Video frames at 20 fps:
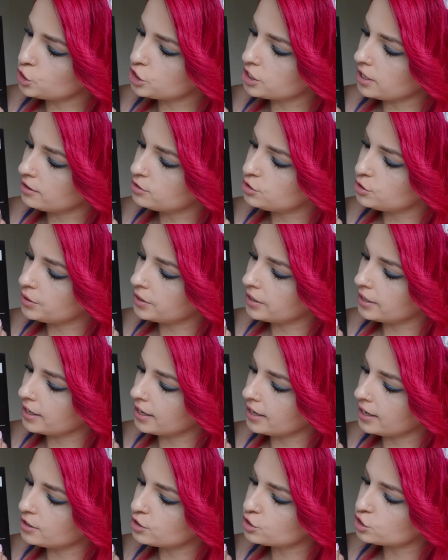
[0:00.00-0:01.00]
shades you can
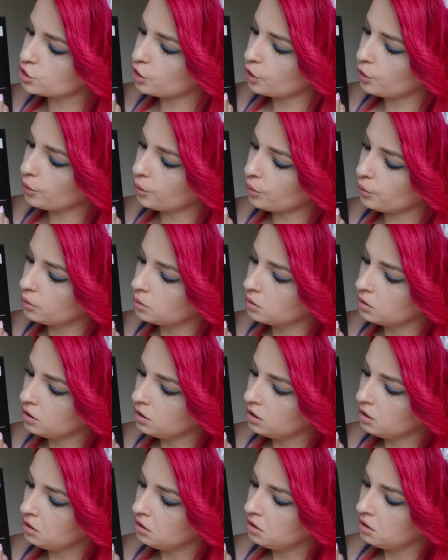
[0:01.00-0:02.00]
get. So
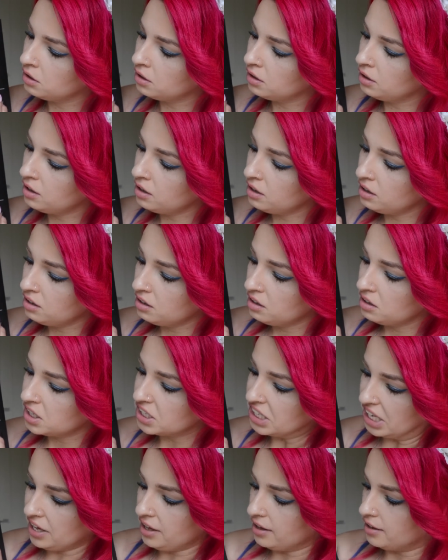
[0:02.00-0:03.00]

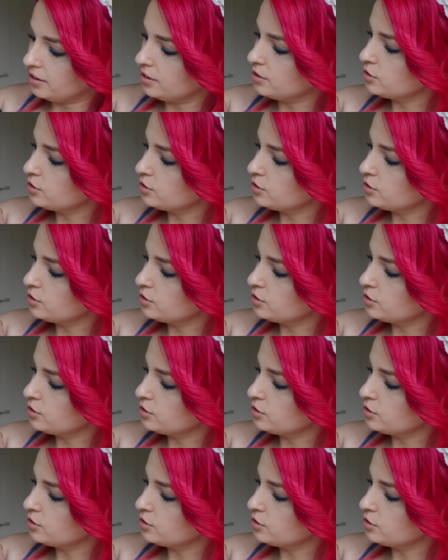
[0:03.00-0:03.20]
yeah,